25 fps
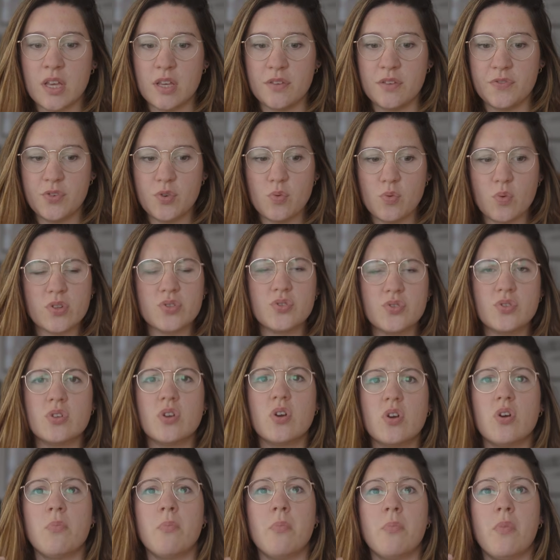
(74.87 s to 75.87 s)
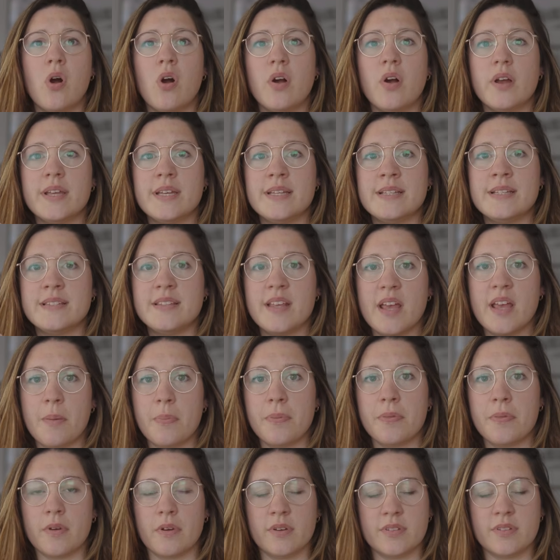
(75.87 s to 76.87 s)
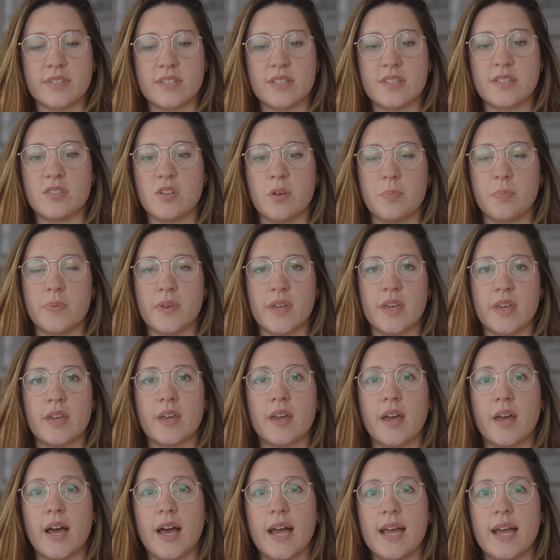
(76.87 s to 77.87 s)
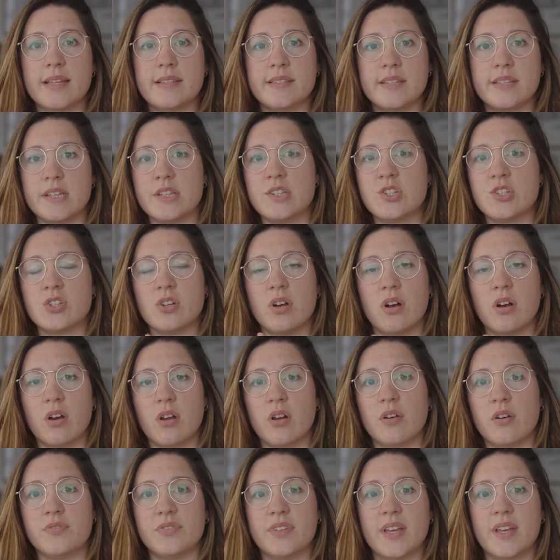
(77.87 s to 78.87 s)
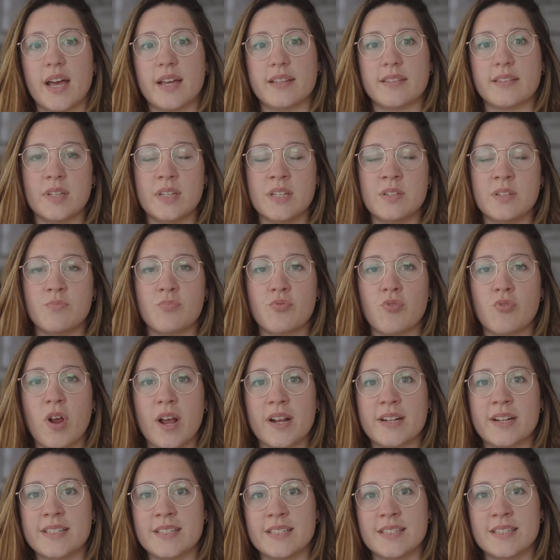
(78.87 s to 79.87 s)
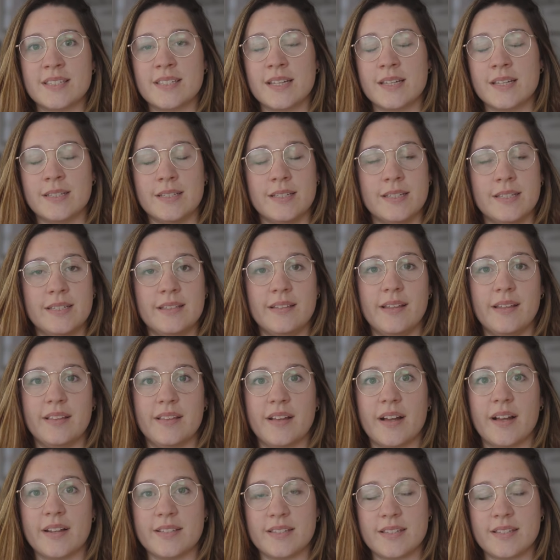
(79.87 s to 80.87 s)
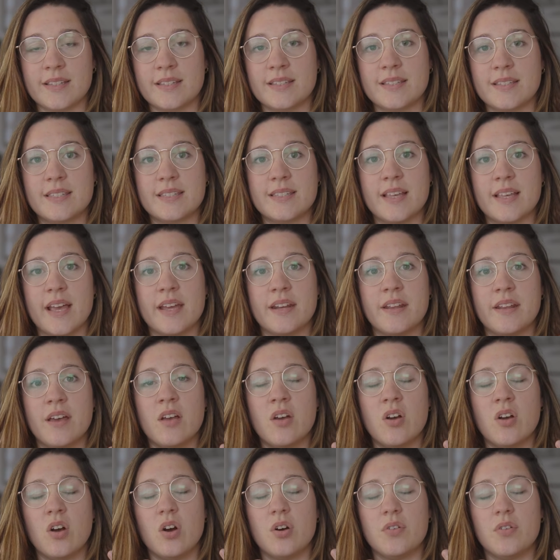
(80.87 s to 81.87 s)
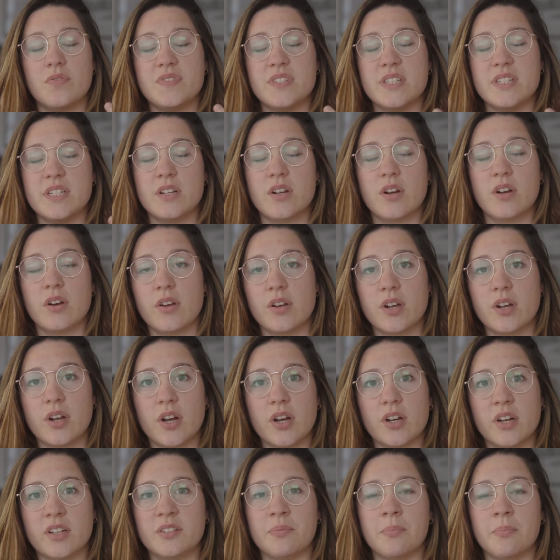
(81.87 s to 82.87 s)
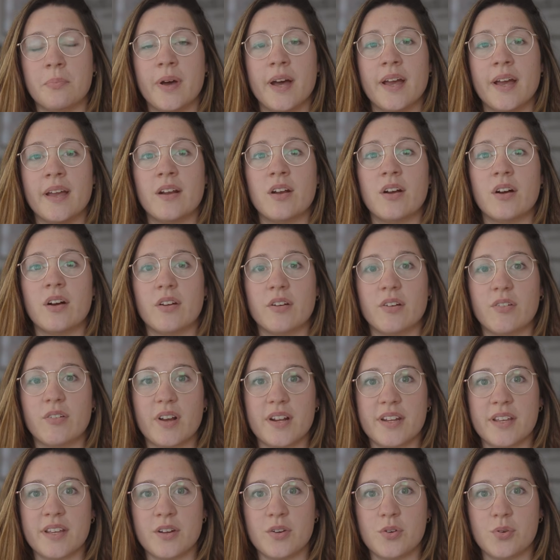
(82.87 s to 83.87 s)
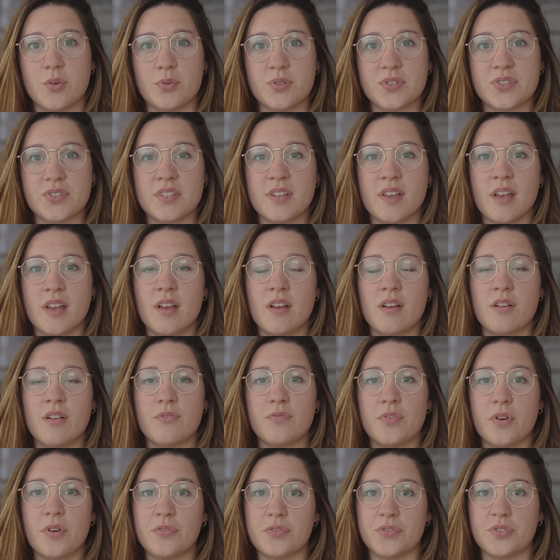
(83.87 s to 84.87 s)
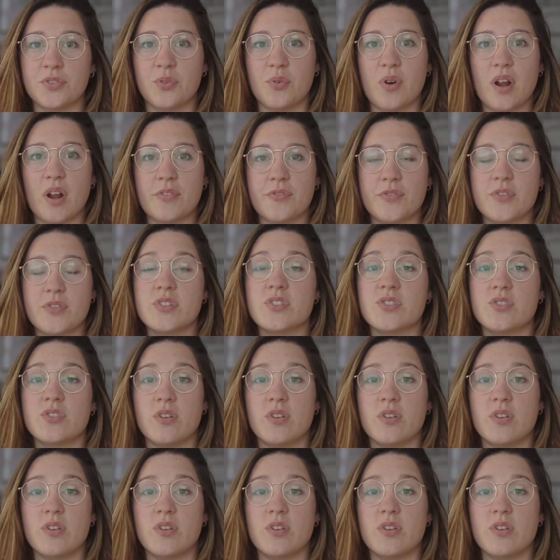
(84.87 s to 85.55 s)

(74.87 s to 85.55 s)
If you want to go more in depth on this topic, I teach all of that in practice and in details inside of the Color Code, my color grading course for photographers.